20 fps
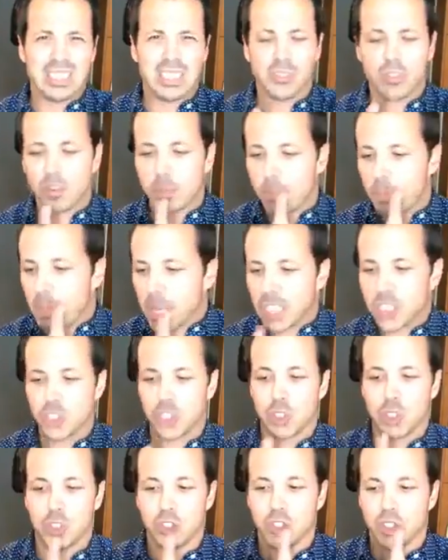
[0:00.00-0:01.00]
Different
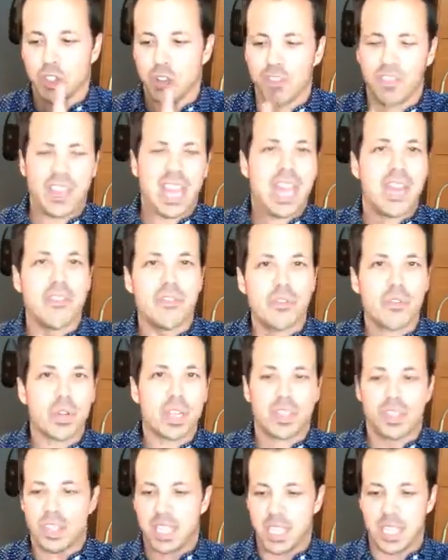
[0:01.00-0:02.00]
pictures of
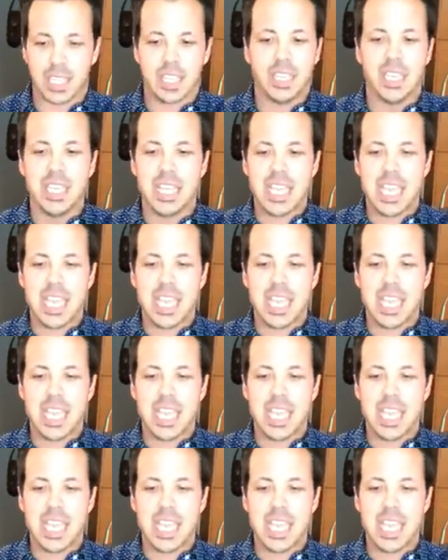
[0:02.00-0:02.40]
everything.